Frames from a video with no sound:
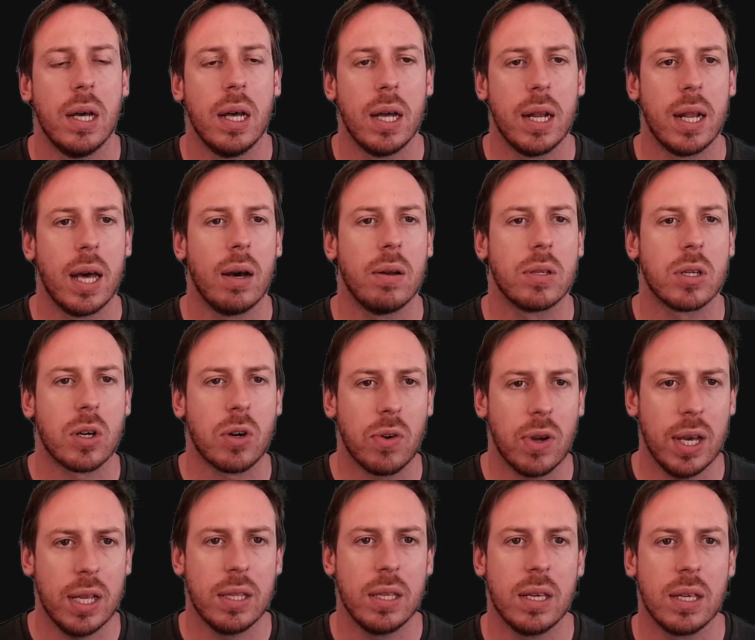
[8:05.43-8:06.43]
And now it's
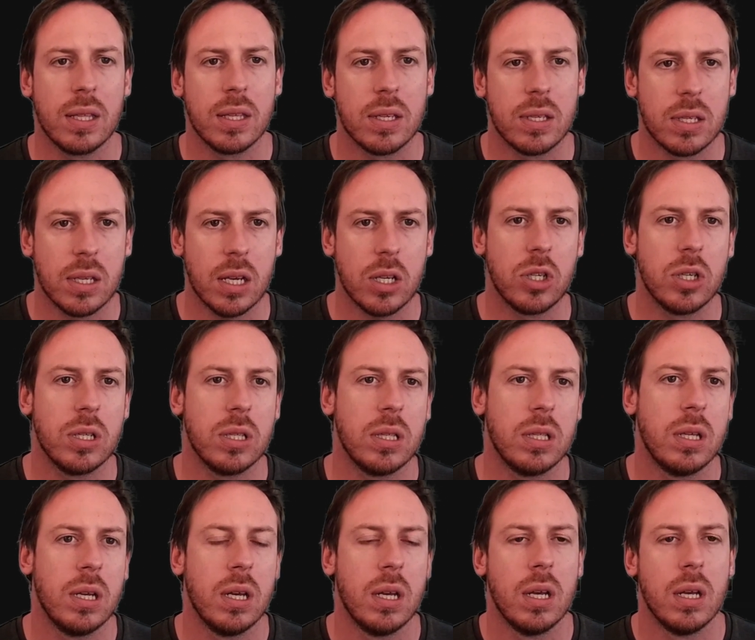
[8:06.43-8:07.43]
creating the
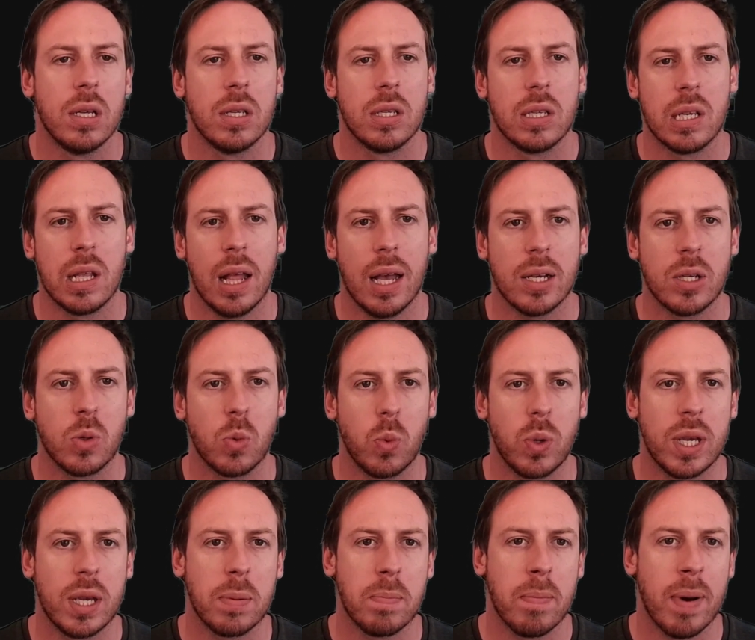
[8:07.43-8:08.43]
session slash
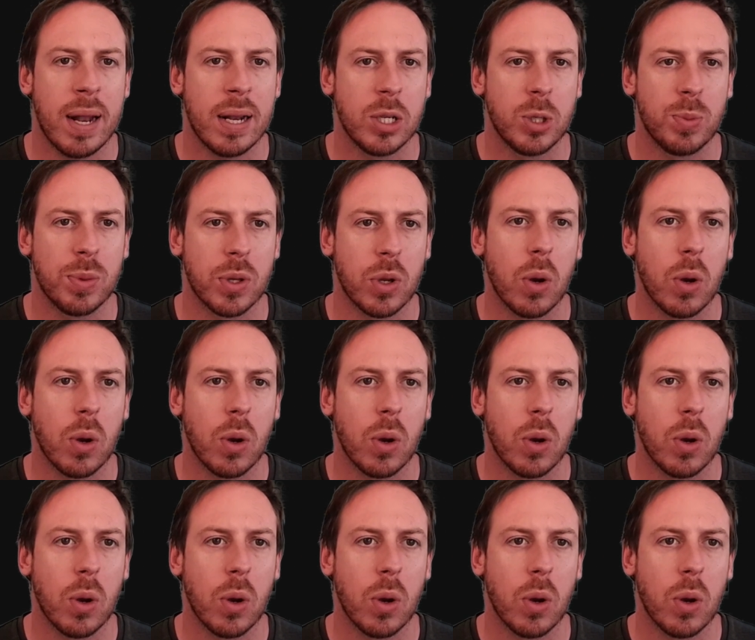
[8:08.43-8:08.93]
week management